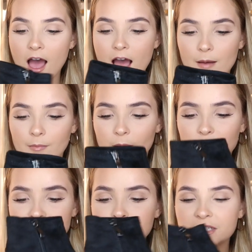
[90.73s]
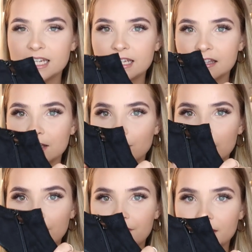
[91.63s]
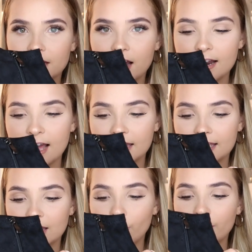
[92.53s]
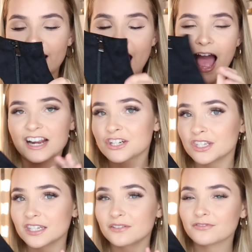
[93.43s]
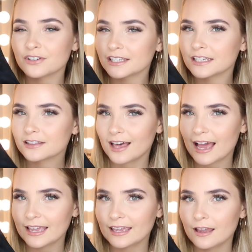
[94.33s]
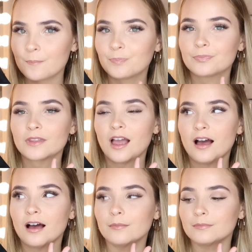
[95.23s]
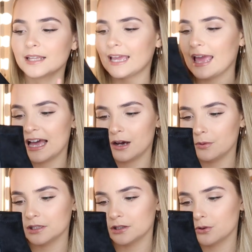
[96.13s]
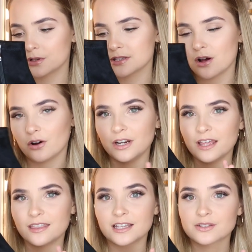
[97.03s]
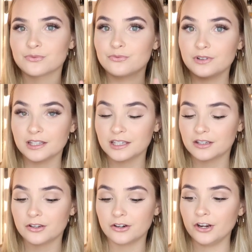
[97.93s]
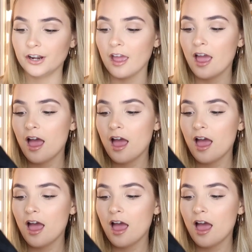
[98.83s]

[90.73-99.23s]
I wasn't particularly looking for the cutout heel, but I actually really like how it looks on. I think it's really cute.